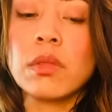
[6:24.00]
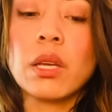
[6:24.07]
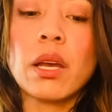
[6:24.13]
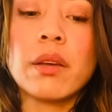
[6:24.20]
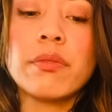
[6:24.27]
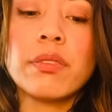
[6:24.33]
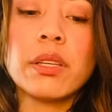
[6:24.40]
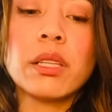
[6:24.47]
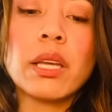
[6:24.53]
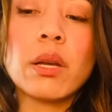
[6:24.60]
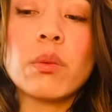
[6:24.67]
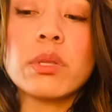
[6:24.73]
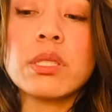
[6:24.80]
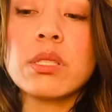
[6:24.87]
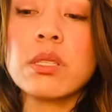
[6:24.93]
I feel like
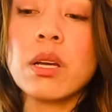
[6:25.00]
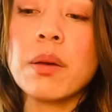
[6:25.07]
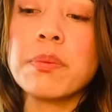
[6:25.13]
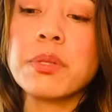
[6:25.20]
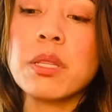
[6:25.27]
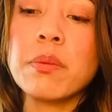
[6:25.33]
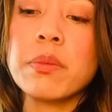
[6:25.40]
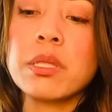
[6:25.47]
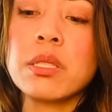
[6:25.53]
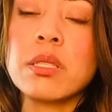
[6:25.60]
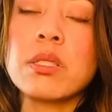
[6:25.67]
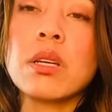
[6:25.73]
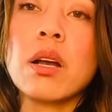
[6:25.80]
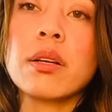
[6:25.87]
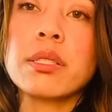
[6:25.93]
what stops them is a
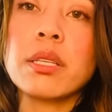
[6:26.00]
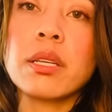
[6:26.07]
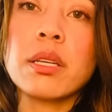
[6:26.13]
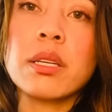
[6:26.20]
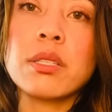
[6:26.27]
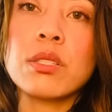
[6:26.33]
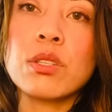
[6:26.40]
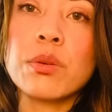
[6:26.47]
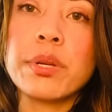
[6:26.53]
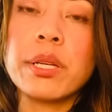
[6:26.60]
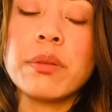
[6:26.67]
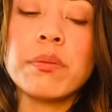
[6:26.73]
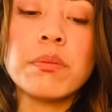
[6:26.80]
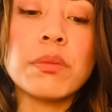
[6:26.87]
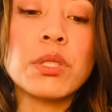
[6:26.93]
toxic
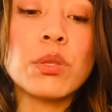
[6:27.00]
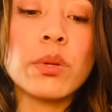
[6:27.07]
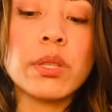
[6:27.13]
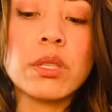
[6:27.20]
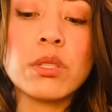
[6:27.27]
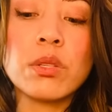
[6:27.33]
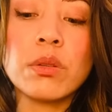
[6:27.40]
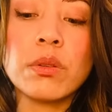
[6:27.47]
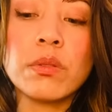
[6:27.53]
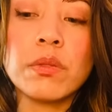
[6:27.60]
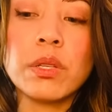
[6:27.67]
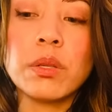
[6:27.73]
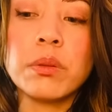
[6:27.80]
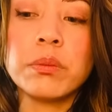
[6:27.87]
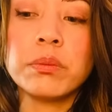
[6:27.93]
history between the two of
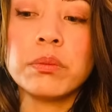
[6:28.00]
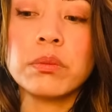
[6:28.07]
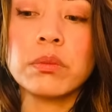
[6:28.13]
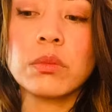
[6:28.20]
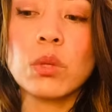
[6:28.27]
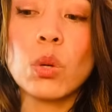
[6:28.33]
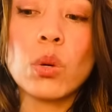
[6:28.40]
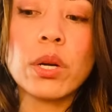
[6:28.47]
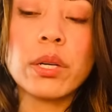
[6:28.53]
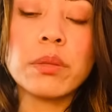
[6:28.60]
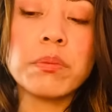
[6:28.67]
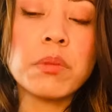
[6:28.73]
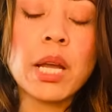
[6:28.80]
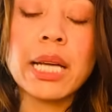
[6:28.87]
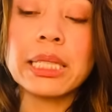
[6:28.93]
you, or
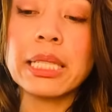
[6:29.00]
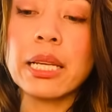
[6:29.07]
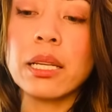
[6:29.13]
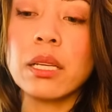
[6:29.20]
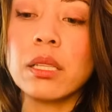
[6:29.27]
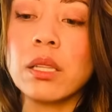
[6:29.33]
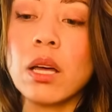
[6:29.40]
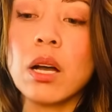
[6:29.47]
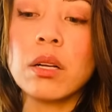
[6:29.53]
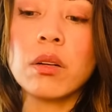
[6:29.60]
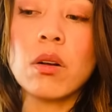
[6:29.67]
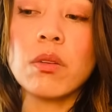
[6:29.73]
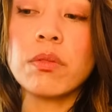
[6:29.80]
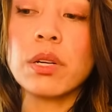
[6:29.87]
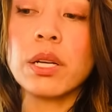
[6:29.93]
not getting along
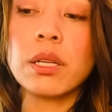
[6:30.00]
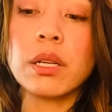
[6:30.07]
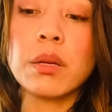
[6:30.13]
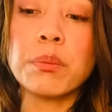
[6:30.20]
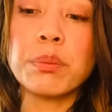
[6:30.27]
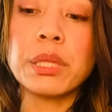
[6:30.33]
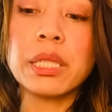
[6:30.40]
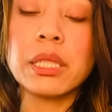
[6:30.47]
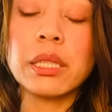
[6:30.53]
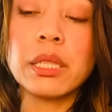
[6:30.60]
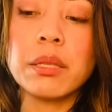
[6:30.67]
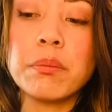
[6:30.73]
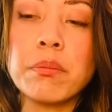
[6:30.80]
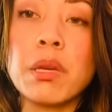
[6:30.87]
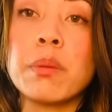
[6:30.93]
over a
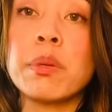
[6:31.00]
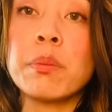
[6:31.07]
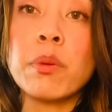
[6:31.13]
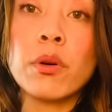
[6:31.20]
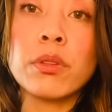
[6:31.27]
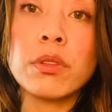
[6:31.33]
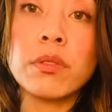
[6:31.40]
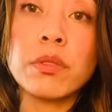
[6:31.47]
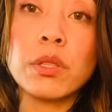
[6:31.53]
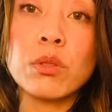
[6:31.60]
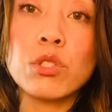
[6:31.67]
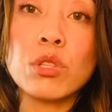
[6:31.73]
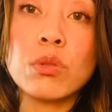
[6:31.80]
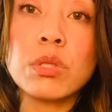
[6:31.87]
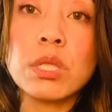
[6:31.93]
completely, maybe both of you
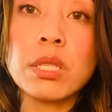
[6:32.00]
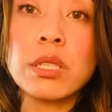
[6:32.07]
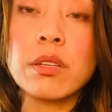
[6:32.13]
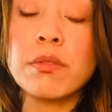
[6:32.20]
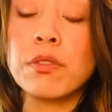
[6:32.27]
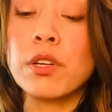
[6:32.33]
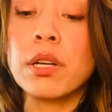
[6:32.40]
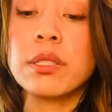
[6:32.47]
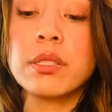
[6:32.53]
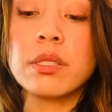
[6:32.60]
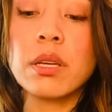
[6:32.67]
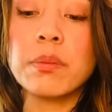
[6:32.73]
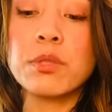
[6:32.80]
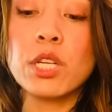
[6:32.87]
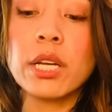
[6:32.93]
choose to differ on
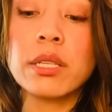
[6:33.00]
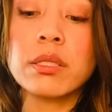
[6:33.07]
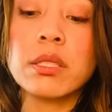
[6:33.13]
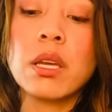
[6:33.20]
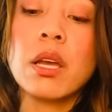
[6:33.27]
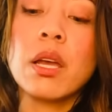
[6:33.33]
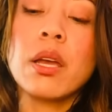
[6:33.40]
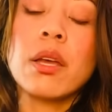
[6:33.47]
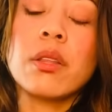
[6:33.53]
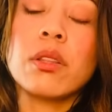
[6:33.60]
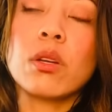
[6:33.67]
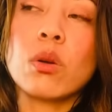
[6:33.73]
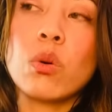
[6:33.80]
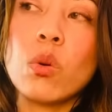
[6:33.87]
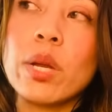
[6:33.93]
subjects. The
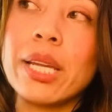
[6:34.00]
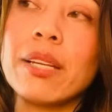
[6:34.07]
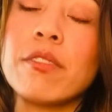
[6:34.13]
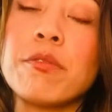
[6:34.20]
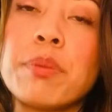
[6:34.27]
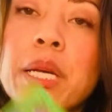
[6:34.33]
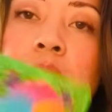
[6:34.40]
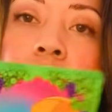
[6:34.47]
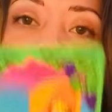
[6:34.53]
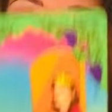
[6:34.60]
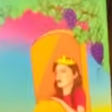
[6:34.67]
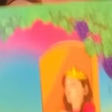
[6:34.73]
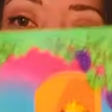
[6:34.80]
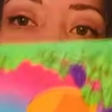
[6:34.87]
Queen of Pentacles